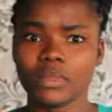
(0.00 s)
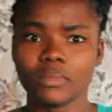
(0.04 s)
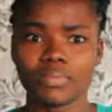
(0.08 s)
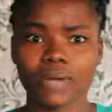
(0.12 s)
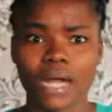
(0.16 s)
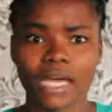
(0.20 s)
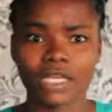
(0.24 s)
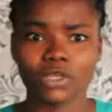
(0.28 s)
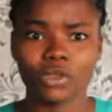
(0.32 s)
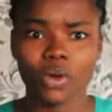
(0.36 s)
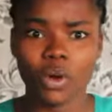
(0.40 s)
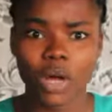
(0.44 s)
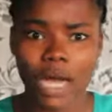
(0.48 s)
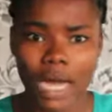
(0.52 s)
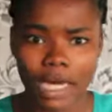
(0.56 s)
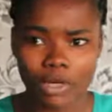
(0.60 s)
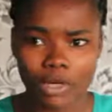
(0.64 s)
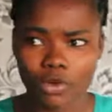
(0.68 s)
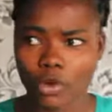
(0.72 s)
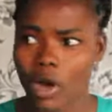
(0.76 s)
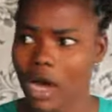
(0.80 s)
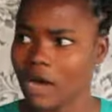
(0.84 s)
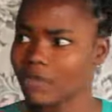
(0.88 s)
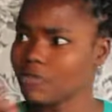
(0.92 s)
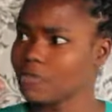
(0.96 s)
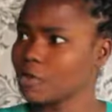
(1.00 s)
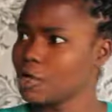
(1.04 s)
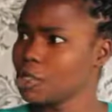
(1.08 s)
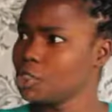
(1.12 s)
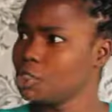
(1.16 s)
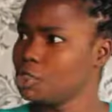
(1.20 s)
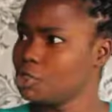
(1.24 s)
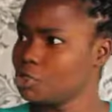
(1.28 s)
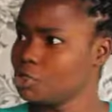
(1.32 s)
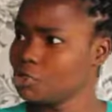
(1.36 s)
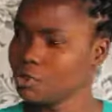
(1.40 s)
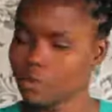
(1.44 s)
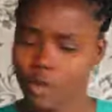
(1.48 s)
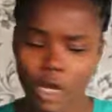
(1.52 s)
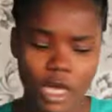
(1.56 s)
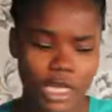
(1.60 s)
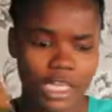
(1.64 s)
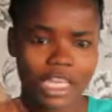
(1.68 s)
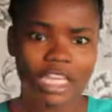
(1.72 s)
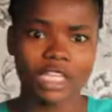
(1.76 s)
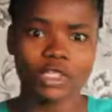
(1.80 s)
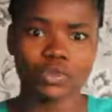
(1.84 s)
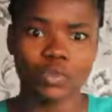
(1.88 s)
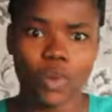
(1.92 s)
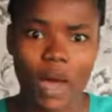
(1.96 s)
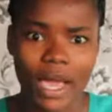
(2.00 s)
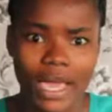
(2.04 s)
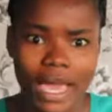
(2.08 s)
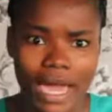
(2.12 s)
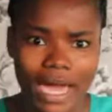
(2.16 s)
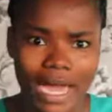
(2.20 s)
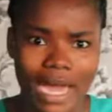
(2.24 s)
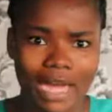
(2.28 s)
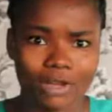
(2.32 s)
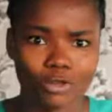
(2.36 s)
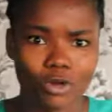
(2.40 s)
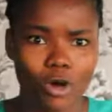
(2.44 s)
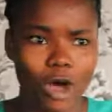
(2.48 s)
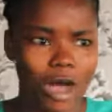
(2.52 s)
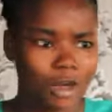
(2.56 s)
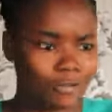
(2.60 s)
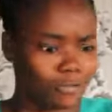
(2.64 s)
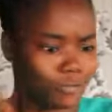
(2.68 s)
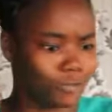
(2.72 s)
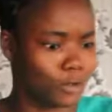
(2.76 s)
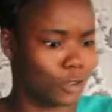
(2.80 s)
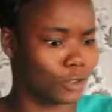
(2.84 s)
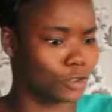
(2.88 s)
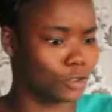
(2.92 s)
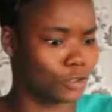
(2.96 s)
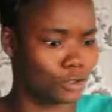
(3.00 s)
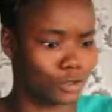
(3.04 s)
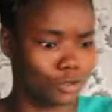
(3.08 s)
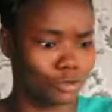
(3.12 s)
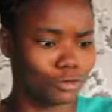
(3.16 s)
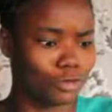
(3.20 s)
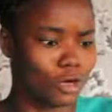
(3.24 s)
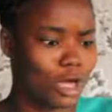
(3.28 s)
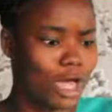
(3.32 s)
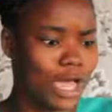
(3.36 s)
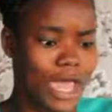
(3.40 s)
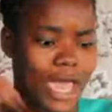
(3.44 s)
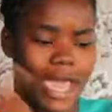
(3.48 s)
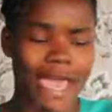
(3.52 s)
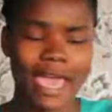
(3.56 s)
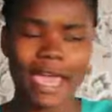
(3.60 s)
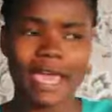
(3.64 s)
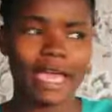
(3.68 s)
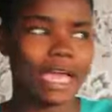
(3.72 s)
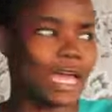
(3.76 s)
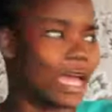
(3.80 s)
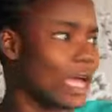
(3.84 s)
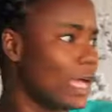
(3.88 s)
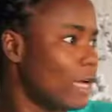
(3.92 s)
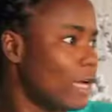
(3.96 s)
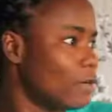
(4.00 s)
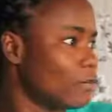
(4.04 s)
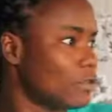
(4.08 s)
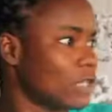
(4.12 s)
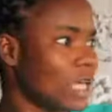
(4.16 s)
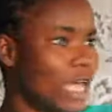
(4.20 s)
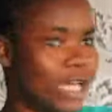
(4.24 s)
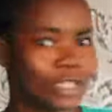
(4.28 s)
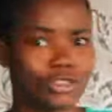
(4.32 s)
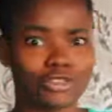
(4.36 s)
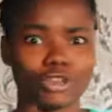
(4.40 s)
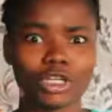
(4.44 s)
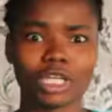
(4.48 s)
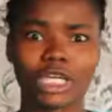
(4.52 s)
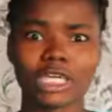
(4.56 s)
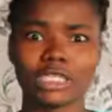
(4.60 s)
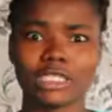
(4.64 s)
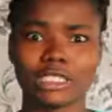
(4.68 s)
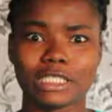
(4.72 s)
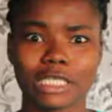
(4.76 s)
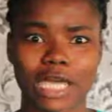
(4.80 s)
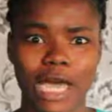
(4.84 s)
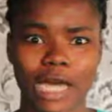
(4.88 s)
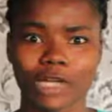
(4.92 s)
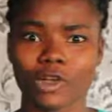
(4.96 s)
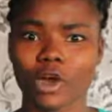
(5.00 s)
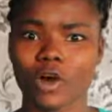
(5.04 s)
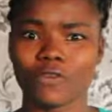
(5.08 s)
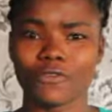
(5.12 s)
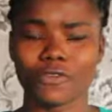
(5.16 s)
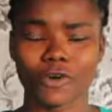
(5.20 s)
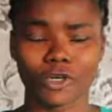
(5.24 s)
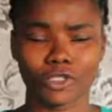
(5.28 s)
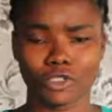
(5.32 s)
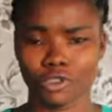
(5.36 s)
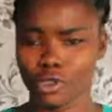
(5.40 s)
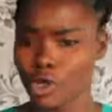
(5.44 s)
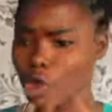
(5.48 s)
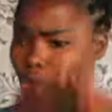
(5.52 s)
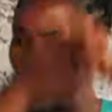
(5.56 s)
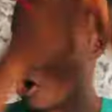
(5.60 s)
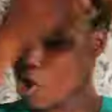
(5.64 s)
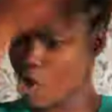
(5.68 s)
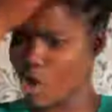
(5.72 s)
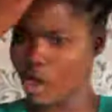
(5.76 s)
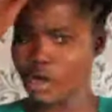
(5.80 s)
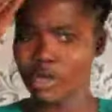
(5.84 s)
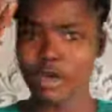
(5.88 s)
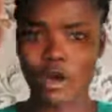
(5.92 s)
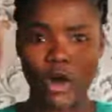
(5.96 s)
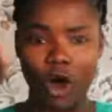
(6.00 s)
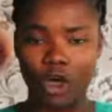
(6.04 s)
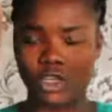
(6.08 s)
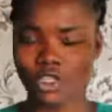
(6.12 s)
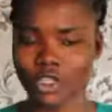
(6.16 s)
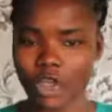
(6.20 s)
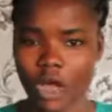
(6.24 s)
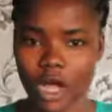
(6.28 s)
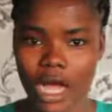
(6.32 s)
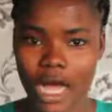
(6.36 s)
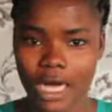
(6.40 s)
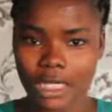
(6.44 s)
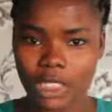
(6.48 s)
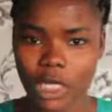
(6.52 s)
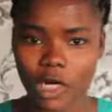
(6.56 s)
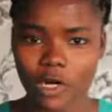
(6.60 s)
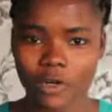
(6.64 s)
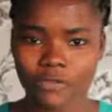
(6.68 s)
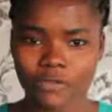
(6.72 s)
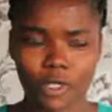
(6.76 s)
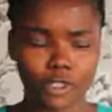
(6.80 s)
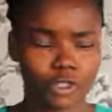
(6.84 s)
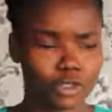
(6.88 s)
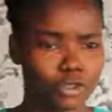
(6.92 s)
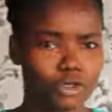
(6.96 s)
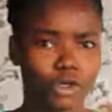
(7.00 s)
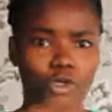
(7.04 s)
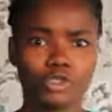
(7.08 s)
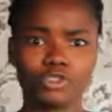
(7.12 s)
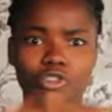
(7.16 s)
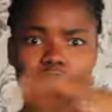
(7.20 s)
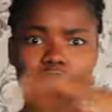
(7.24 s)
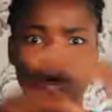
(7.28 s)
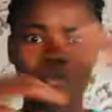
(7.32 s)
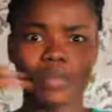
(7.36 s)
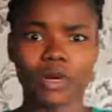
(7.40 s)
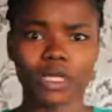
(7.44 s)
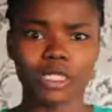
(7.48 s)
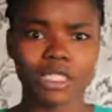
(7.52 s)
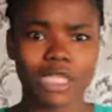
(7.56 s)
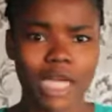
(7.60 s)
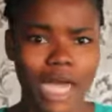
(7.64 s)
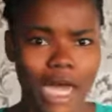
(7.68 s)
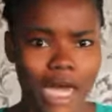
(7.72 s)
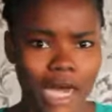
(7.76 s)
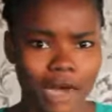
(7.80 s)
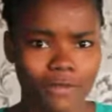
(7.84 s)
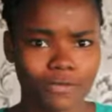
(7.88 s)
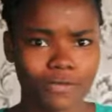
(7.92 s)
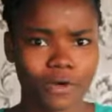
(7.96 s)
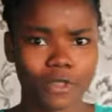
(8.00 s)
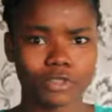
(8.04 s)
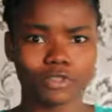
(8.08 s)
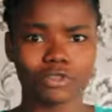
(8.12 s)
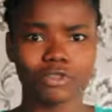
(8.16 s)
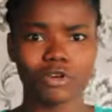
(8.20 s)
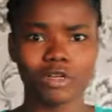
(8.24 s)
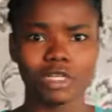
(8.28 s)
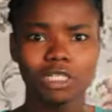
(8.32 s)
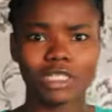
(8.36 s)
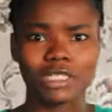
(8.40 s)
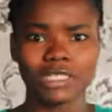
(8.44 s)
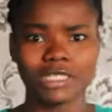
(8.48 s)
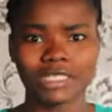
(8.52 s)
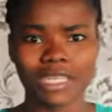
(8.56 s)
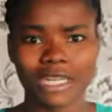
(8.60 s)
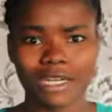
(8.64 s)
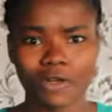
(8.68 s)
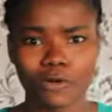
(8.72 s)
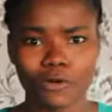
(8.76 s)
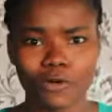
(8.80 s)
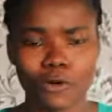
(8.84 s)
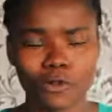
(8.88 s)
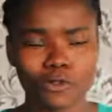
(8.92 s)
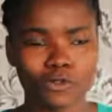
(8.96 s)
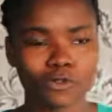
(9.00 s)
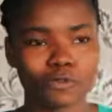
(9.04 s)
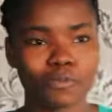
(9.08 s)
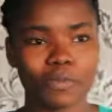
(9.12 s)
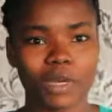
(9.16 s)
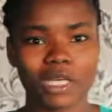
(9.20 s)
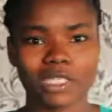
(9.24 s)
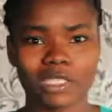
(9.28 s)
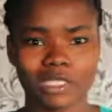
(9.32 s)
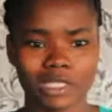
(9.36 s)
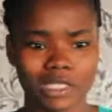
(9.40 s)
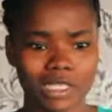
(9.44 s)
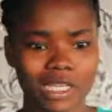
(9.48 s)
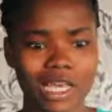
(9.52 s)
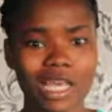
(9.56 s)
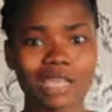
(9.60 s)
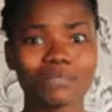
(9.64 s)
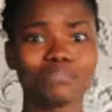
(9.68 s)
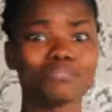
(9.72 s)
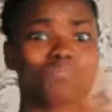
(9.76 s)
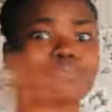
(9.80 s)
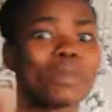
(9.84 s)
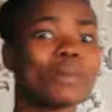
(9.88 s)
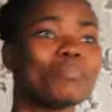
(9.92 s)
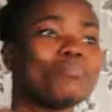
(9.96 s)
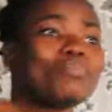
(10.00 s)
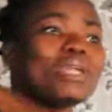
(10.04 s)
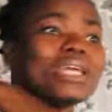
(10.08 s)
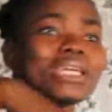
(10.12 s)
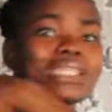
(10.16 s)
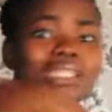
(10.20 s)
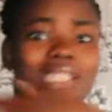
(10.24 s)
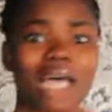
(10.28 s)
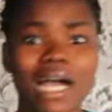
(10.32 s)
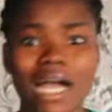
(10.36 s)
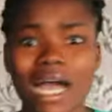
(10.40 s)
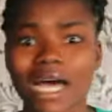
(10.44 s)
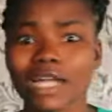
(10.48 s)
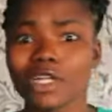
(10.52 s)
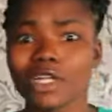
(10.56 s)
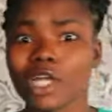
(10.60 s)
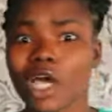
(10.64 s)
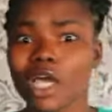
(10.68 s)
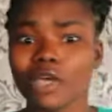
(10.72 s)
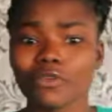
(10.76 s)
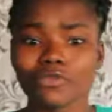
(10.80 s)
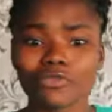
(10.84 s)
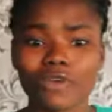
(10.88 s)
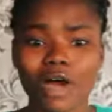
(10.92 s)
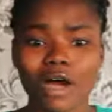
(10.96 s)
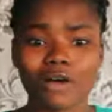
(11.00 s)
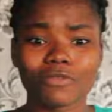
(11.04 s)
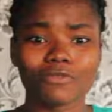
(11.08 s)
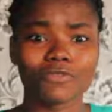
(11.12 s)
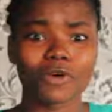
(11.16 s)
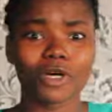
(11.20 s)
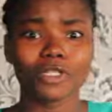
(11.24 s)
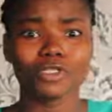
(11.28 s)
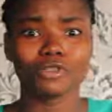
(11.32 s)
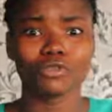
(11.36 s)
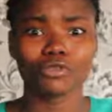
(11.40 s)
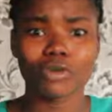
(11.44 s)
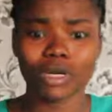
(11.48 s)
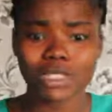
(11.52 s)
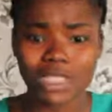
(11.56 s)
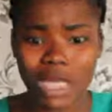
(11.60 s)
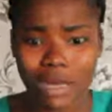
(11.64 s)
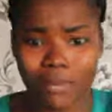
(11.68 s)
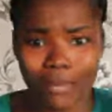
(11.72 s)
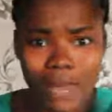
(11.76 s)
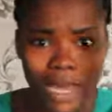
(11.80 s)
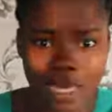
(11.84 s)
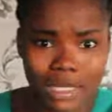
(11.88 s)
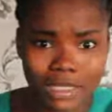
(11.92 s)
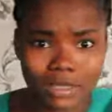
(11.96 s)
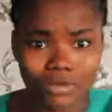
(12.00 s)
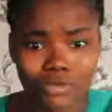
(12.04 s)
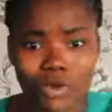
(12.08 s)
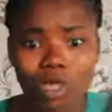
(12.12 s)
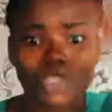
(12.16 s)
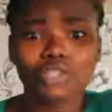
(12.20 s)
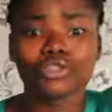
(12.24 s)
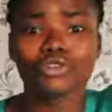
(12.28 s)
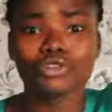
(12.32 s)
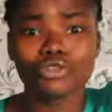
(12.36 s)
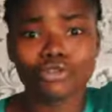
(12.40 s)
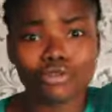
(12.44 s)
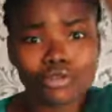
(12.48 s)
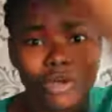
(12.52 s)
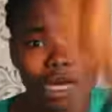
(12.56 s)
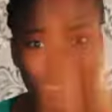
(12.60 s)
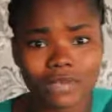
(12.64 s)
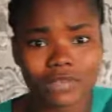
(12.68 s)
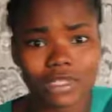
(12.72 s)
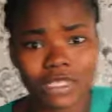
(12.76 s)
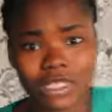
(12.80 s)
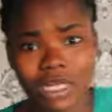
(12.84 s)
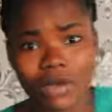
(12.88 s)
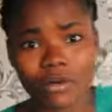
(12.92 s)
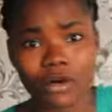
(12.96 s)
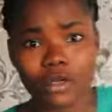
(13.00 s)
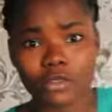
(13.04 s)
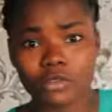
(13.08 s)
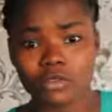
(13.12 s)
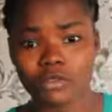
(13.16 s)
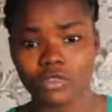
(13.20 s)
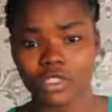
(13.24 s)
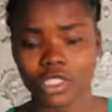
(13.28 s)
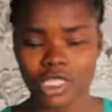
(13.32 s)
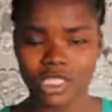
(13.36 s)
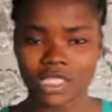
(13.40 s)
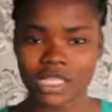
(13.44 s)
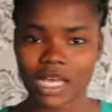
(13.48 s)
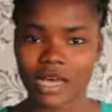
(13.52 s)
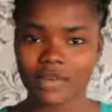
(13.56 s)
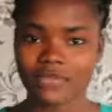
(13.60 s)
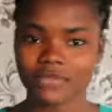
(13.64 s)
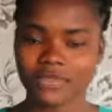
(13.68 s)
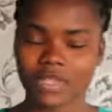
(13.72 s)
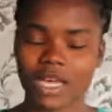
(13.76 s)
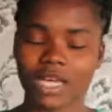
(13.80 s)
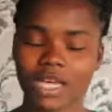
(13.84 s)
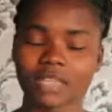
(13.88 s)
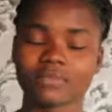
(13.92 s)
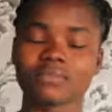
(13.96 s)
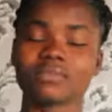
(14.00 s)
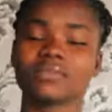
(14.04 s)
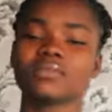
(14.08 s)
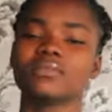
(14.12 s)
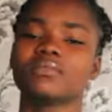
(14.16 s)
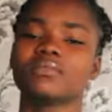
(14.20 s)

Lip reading: Brighto cannot afford you, Kid Wire cannot afford you, Tricky T cannot afford you, Ozo cannot afford you, nobody can afford you, only needed to go two persons. Please, I cannot even afford you. What do you have that I want to chase after?